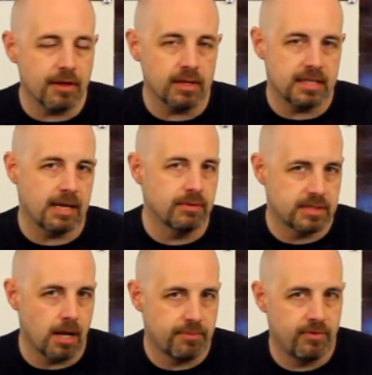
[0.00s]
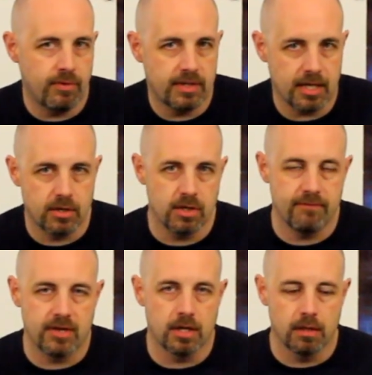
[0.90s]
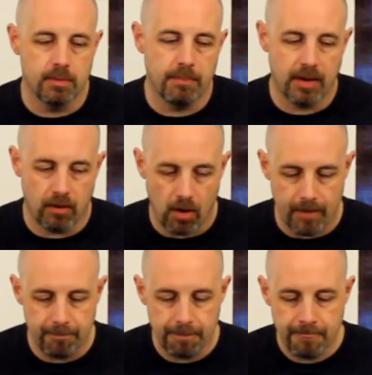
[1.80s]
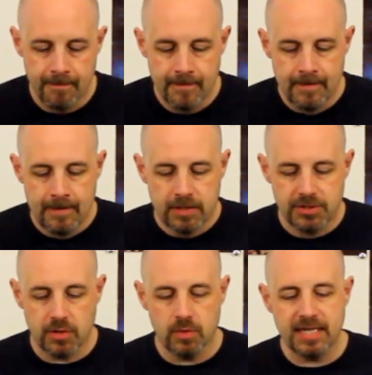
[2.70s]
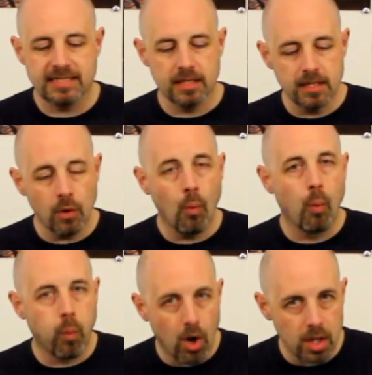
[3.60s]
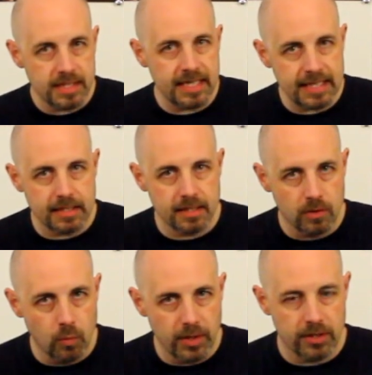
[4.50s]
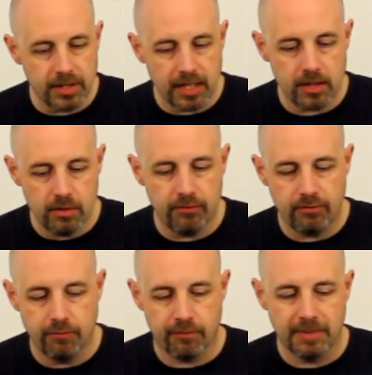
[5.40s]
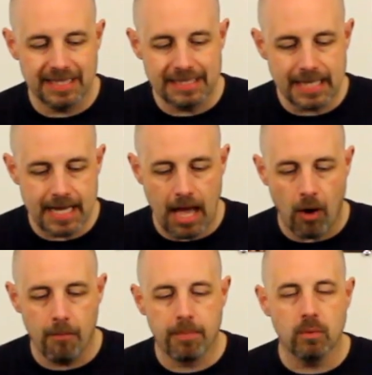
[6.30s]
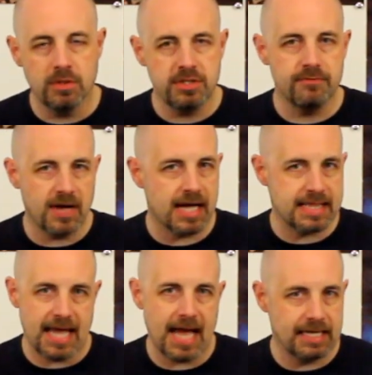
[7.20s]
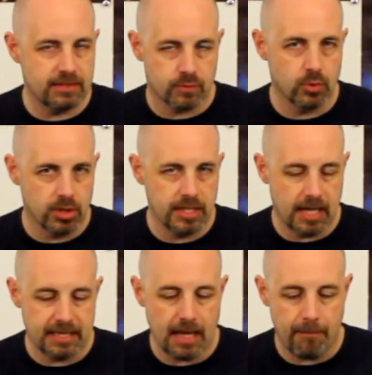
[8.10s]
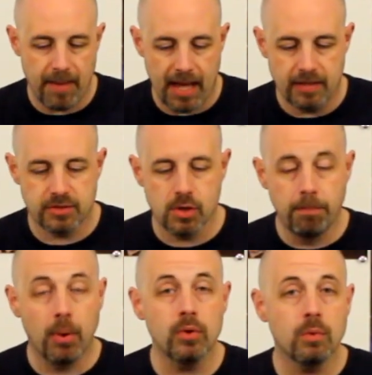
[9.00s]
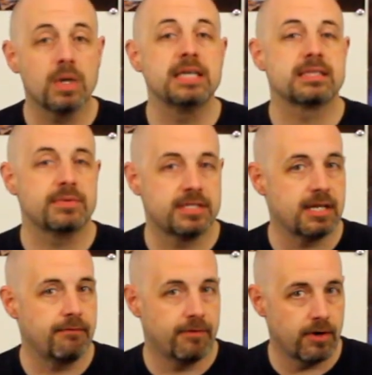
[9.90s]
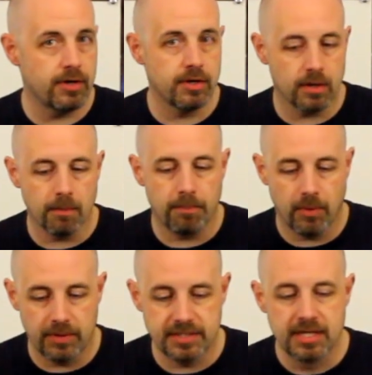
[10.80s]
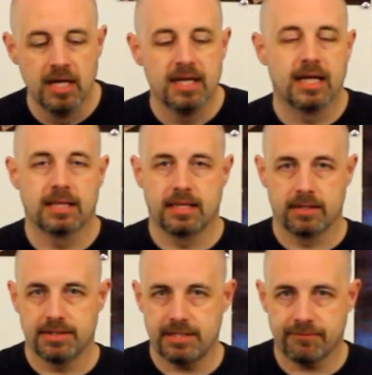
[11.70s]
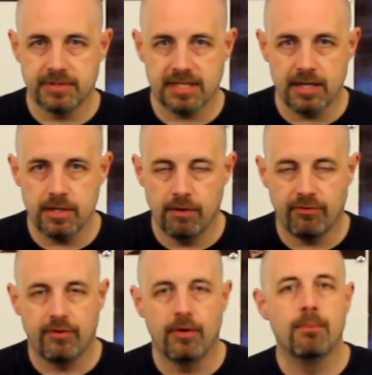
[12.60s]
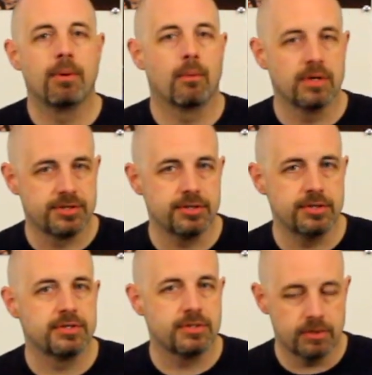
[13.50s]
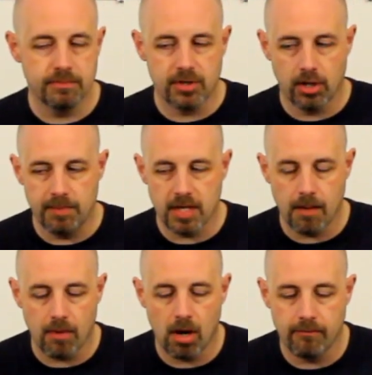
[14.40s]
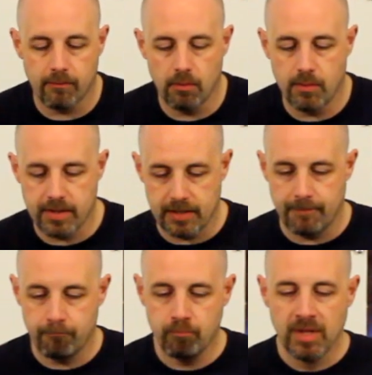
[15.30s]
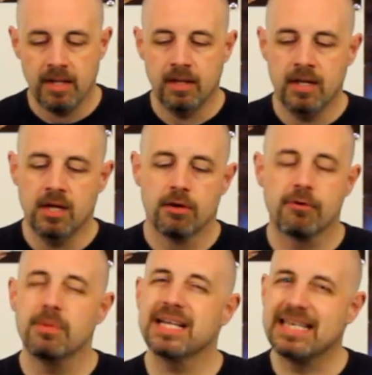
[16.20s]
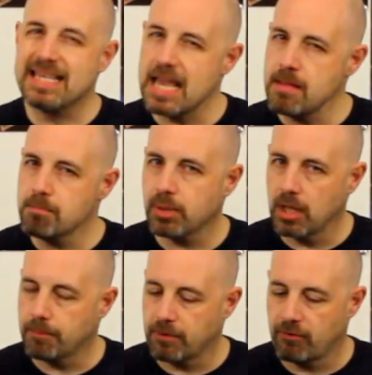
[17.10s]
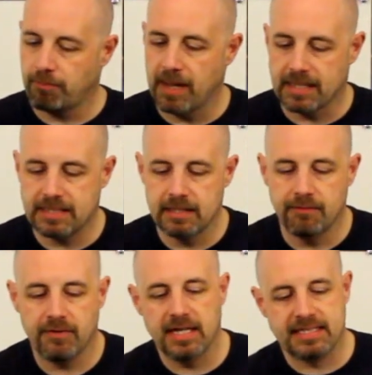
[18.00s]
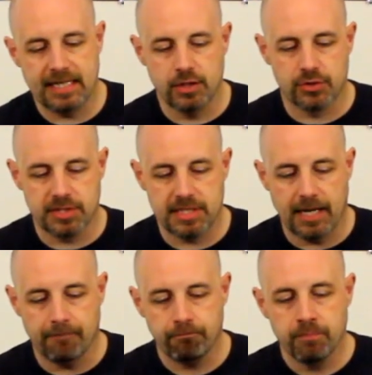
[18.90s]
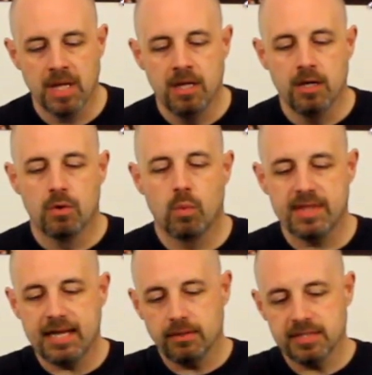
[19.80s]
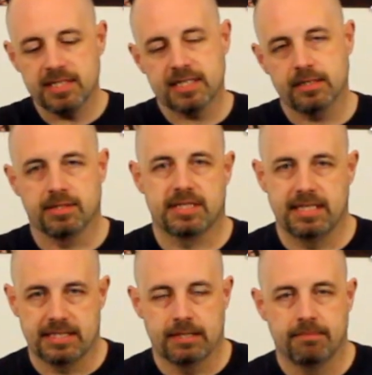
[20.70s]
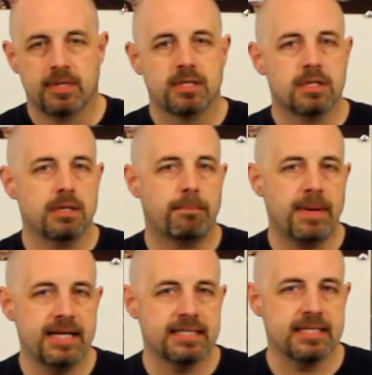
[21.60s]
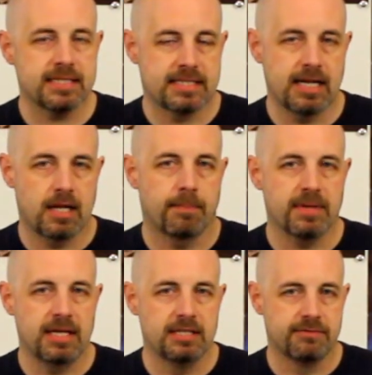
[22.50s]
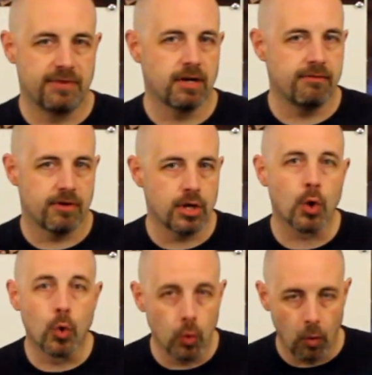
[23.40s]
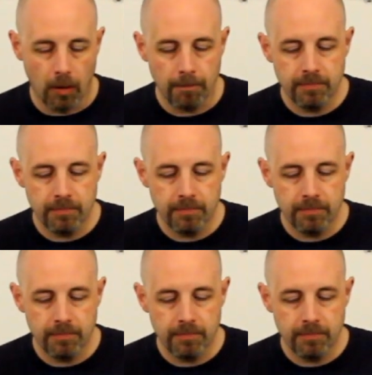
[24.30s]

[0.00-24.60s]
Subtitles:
thought that was an opportunity they could have done a little bit better on. So it's a little wonky and a little weird to get used to from a layout, but once you've got that, it's really not that bad. So component-wise, I would say very good components. A little different to get used to, but once you're used to them, you're going to become comfortable with it. From a gameplay perspective, it's interesting. Without the skill system, the basic setup is very cool.